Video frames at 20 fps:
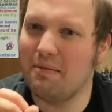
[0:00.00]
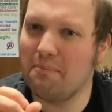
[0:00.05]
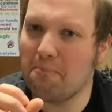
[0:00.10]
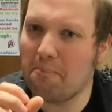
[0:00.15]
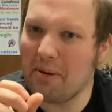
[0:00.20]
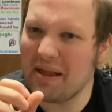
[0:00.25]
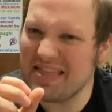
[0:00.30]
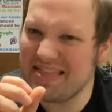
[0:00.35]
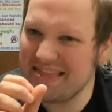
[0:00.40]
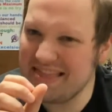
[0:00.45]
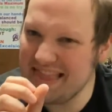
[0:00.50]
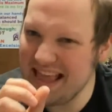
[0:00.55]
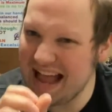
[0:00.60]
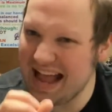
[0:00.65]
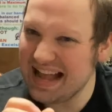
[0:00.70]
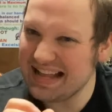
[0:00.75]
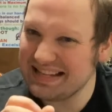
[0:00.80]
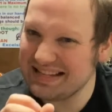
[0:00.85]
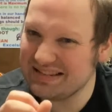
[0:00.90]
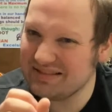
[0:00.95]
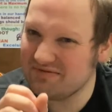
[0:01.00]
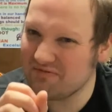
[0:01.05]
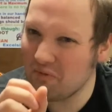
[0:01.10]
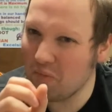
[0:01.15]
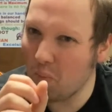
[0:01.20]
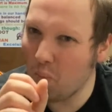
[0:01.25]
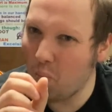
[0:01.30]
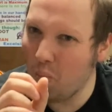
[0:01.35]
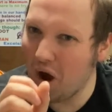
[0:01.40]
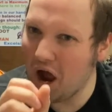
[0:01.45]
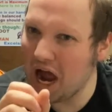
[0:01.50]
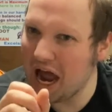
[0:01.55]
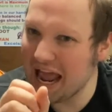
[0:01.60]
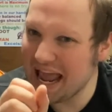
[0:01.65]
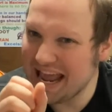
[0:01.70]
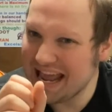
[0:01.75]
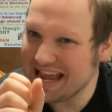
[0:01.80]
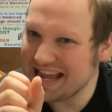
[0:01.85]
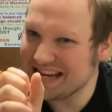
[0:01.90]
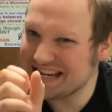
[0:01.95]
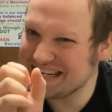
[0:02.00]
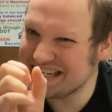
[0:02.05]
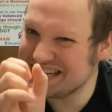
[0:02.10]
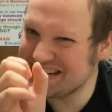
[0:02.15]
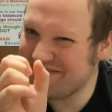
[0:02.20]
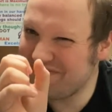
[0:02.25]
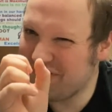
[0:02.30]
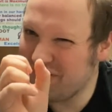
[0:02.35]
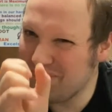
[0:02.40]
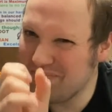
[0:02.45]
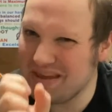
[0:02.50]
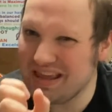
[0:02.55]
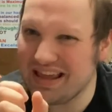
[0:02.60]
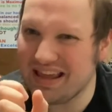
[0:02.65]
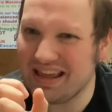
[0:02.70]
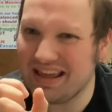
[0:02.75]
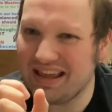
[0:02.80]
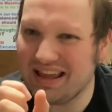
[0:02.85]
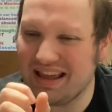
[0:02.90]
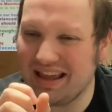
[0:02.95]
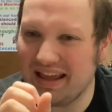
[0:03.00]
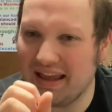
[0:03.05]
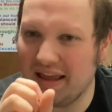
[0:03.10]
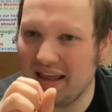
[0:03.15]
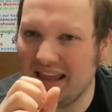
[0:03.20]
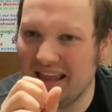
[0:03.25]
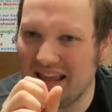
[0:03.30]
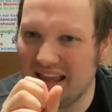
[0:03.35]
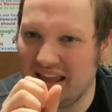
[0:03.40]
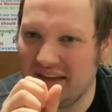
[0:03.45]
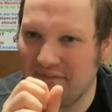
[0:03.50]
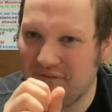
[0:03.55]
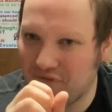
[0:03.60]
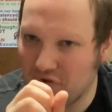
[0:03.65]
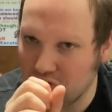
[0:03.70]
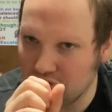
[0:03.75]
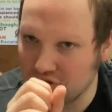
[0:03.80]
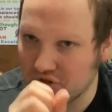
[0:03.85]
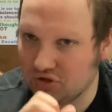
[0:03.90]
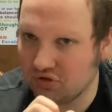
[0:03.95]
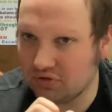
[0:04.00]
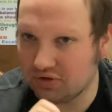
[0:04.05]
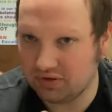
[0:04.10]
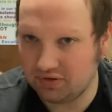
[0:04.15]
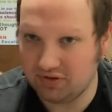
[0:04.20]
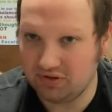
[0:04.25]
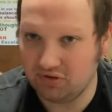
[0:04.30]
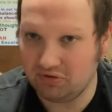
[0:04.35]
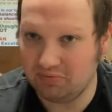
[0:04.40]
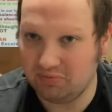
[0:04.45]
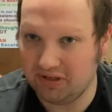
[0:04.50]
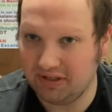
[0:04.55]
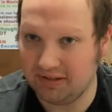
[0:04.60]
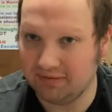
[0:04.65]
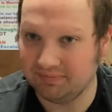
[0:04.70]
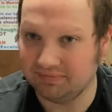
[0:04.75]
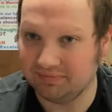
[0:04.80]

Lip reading: But that's why, for me, it falls short a little bit.